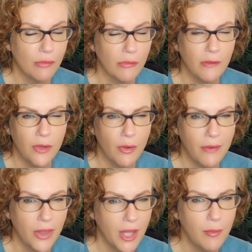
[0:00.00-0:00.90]
can review
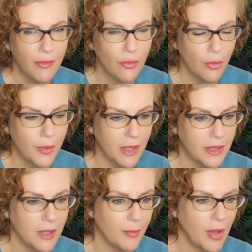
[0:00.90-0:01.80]
everything before we
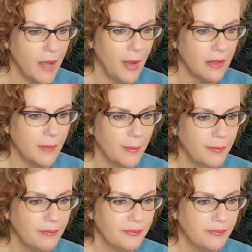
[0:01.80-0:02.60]
hit the apply button.